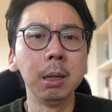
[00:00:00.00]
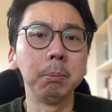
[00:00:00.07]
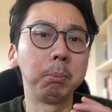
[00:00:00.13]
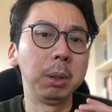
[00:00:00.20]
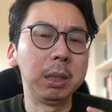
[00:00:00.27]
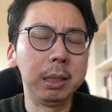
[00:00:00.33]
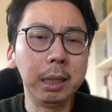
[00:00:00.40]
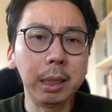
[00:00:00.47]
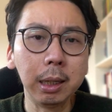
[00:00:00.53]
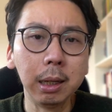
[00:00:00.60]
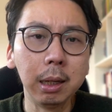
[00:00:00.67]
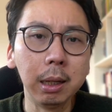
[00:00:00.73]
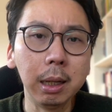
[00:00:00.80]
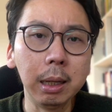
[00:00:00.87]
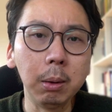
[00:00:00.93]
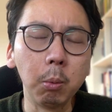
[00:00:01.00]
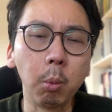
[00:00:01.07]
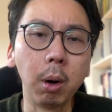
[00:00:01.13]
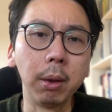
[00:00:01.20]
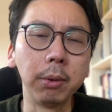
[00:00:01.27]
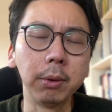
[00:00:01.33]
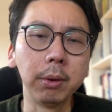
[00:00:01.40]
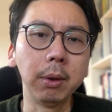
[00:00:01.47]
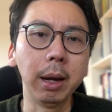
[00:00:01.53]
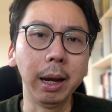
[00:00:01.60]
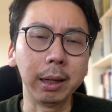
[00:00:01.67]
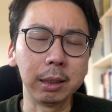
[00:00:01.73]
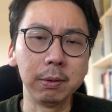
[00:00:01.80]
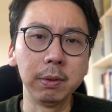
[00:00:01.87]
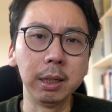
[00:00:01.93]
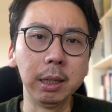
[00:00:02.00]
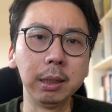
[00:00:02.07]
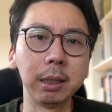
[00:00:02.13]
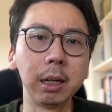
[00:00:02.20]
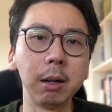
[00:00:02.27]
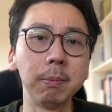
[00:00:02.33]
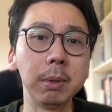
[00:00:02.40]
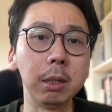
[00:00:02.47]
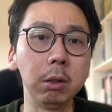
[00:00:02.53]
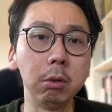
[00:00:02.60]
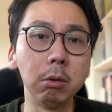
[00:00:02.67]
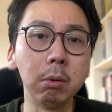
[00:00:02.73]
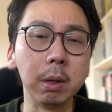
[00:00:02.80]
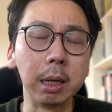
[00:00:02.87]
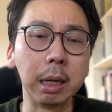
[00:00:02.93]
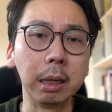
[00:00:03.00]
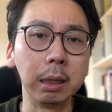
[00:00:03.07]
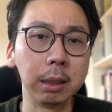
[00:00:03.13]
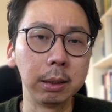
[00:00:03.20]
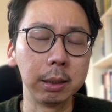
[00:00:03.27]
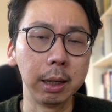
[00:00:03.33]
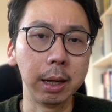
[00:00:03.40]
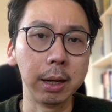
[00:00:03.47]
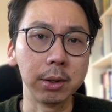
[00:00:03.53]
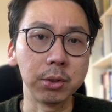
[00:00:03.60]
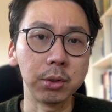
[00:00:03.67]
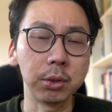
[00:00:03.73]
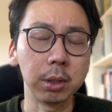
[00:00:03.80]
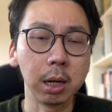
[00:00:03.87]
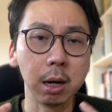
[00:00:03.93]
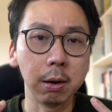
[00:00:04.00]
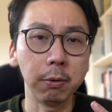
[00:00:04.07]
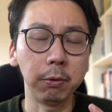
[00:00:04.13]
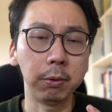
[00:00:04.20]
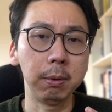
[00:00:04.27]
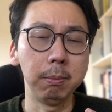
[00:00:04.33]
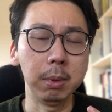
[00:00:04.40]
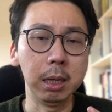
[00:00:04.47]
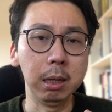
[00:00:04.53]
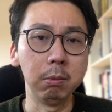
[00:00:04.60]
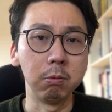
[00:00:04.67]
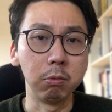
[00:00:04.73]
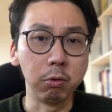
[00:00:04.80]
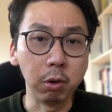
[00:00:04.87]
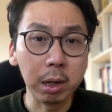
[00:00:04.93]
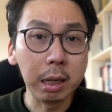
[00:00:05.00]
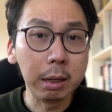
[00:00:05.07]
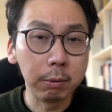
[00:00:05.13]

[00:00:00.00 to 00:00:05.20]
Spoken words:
Particularly one activity that I've been doing that has served me really,